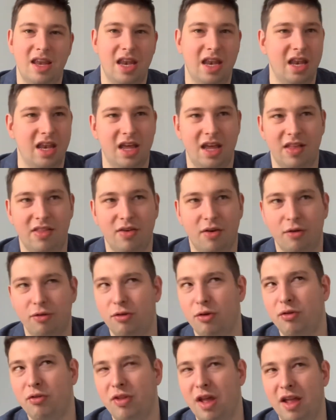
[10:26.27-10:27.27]
It
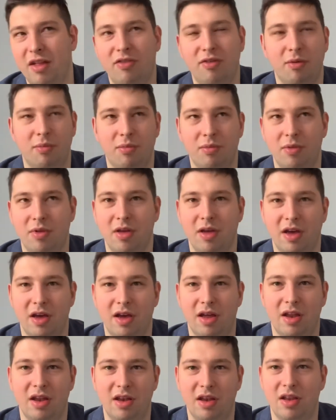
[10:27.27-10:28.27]
also states
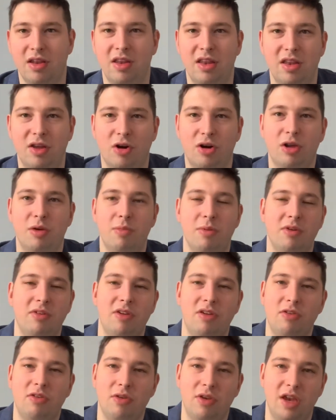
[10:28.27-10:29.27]
the documents
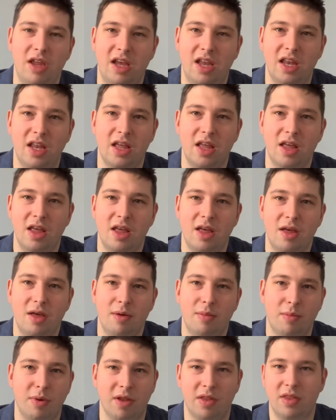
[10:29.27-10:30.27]
that you need,
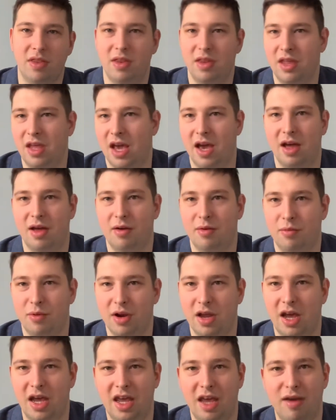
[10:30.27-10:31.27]
but yeah, what
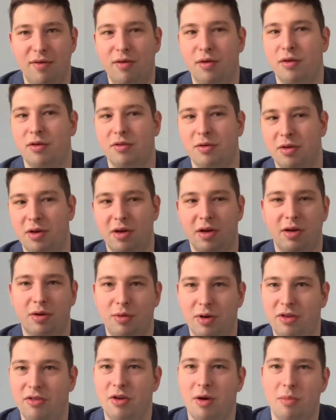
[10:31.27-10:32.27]
I gave you is a
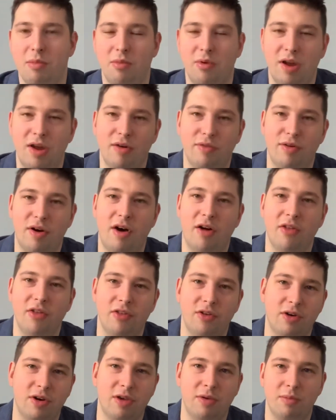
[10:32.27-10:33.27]
quick summary of all the
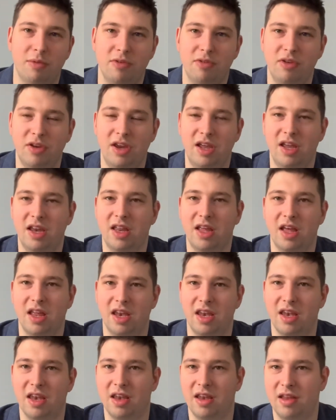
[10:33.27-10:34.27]
documents you need,
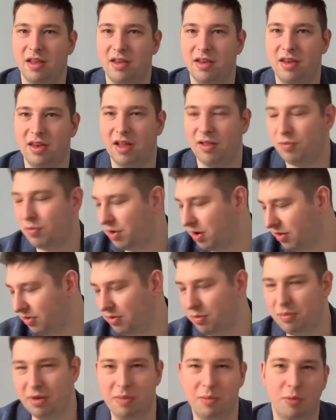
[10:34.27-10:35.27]
and that one is a
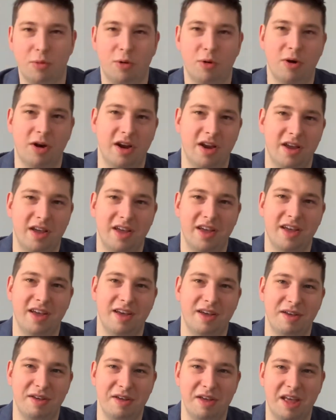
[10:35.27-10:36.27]
bit more
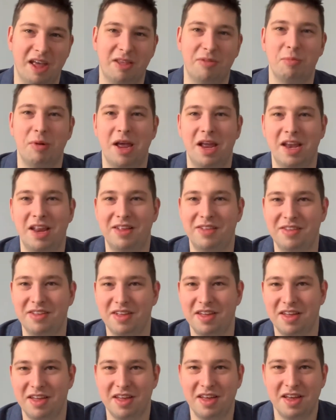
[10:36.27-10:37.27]
explaining,
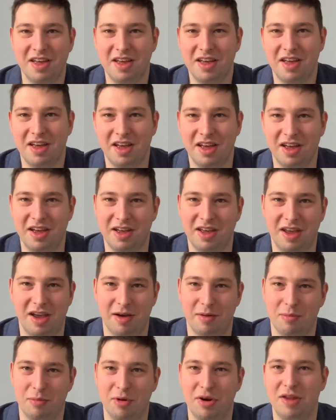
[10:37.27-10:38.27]

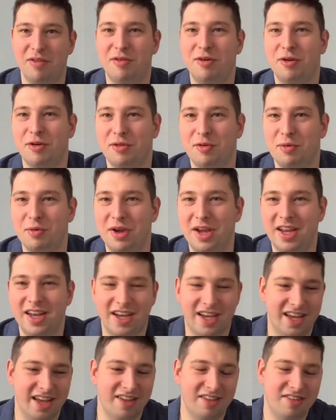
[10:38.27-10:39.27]
more difficult to read, I
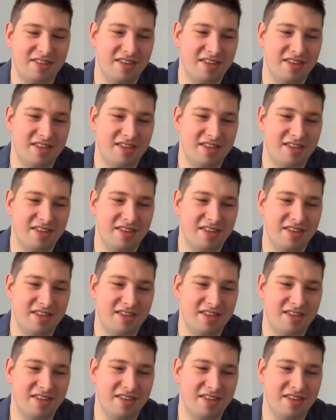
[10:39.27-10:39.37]
guess.